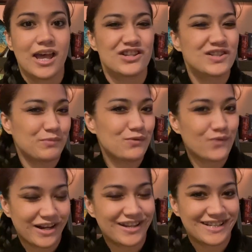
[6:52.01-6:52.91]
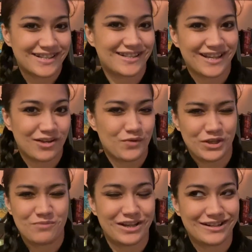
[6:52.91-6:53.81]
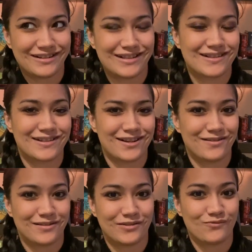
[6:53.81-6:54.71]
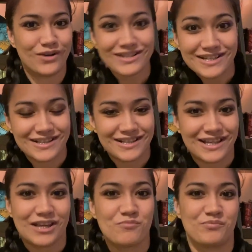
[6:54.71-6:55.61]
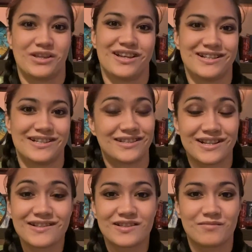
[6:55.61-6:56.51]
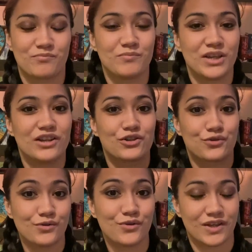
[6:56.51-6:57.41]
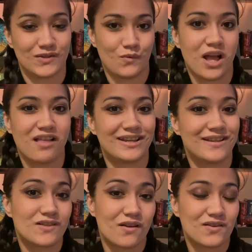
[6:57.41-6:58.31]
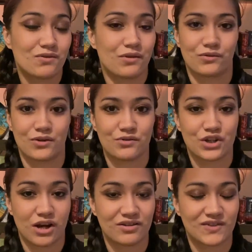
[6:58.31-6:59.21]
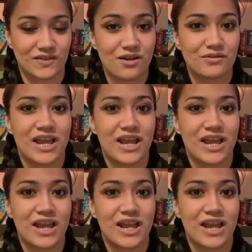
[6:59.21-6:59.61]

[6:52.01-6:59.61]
Just be ready to see what you may not necessarily want to see, because it does speak truth as well. It is also a throat chakra stone,